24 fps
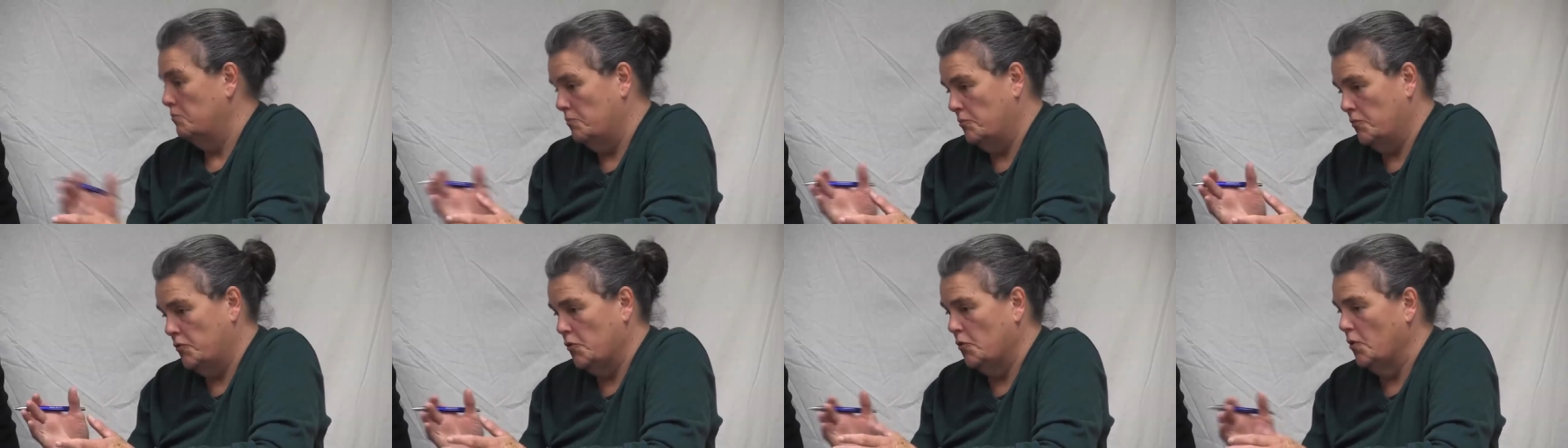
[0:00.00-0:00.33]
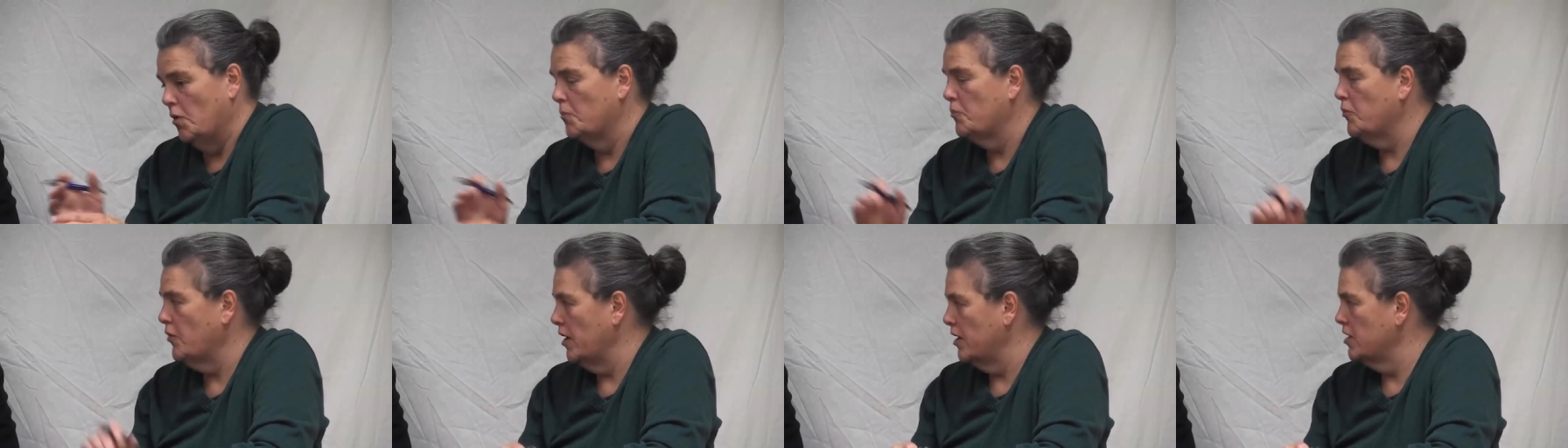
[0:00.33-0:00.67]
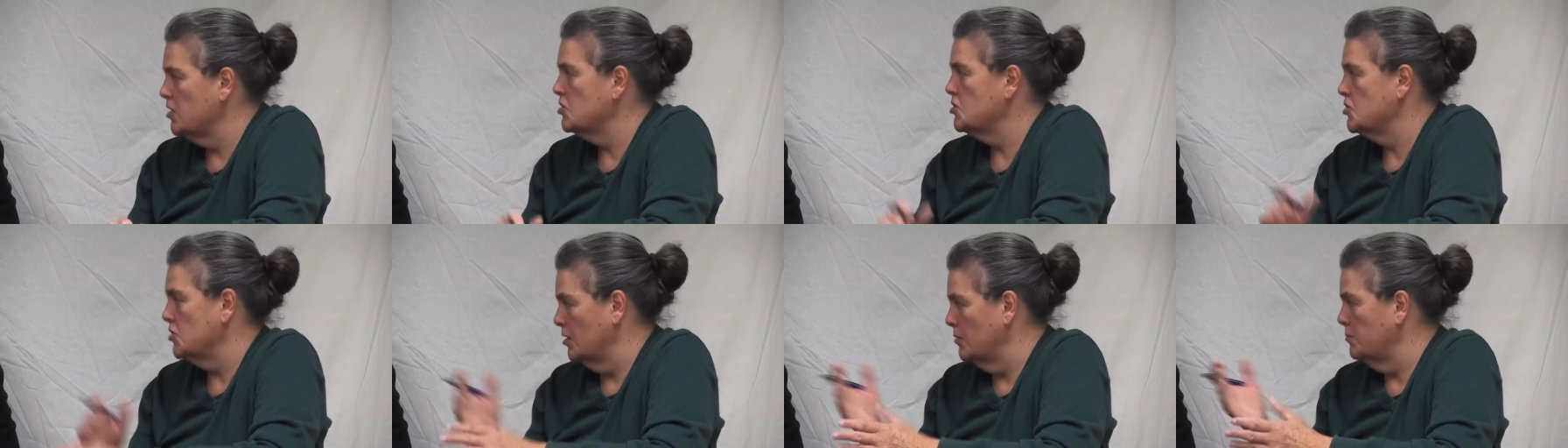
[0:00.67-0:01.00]
through
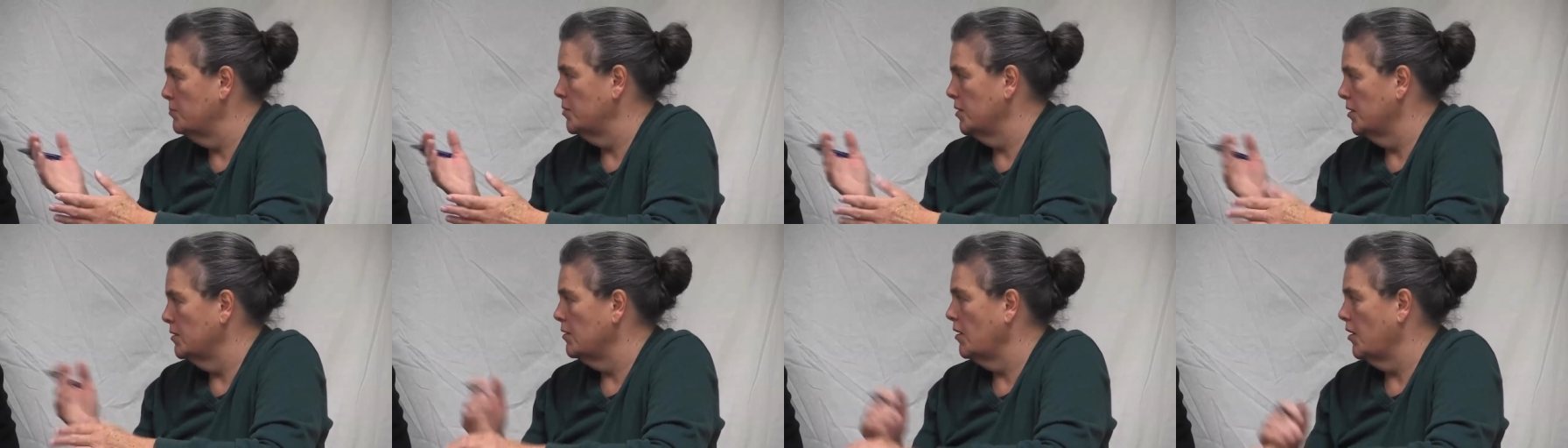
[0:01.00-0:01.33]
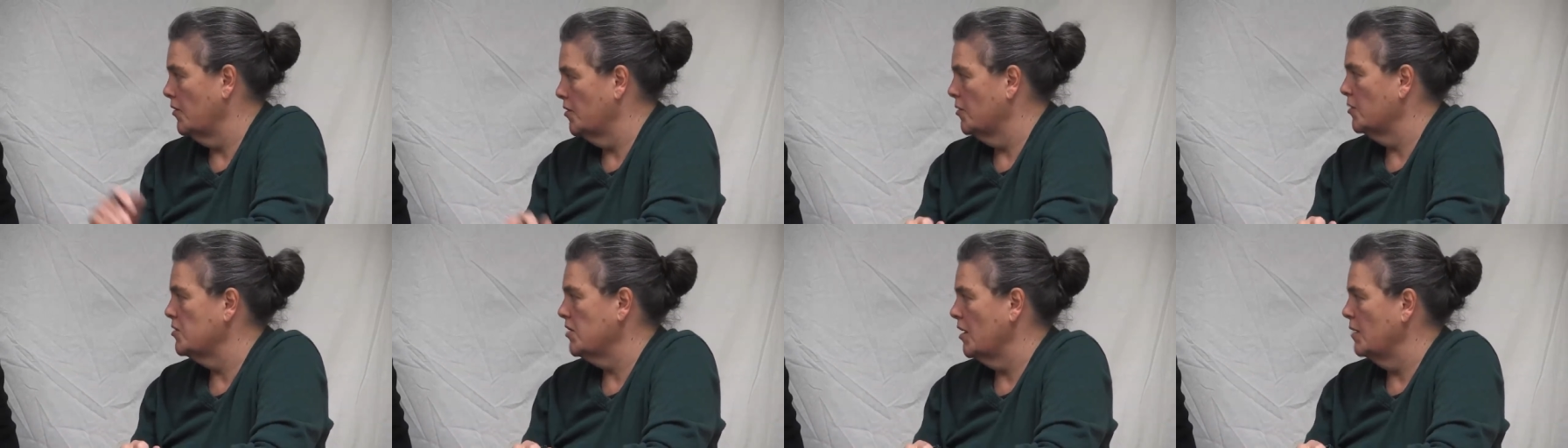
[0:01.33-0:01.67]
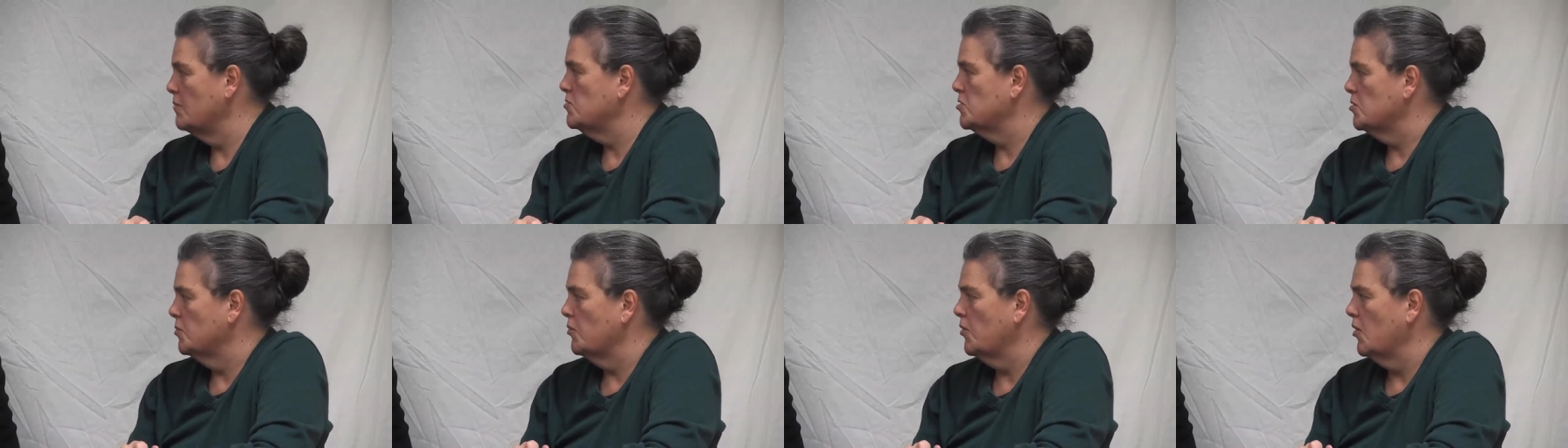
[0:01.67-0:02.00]
apprenticeship and other
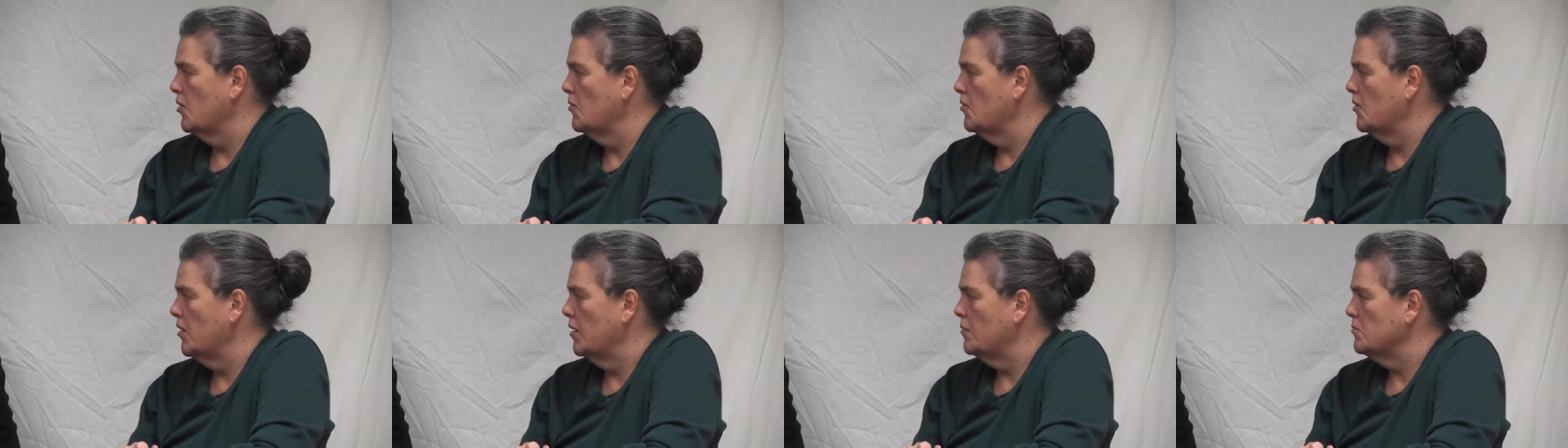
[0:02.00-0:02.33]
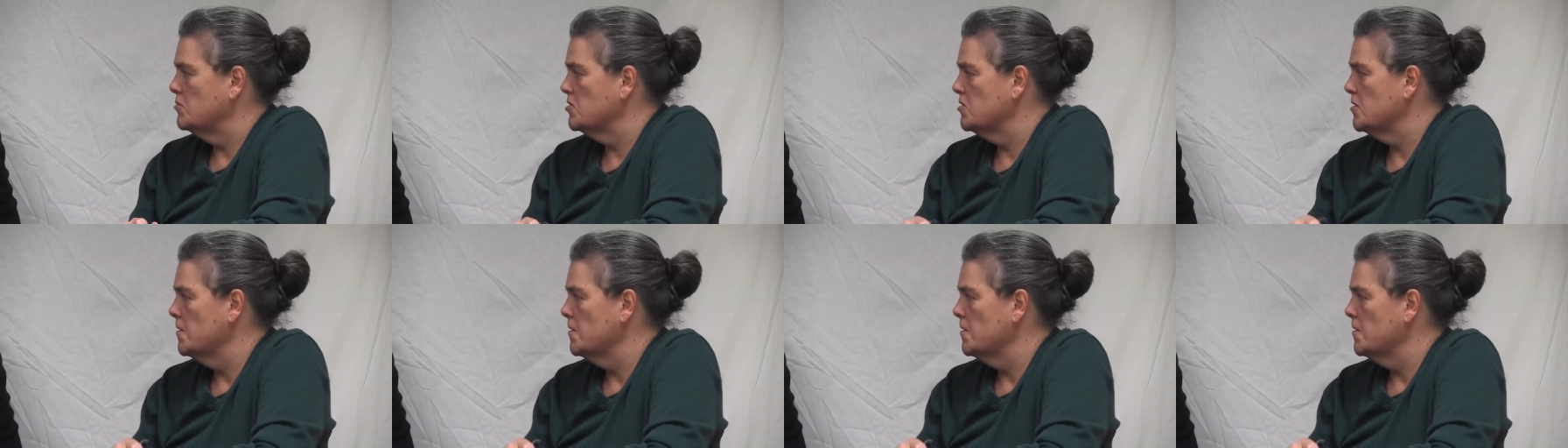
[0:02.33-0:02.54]
types of programs.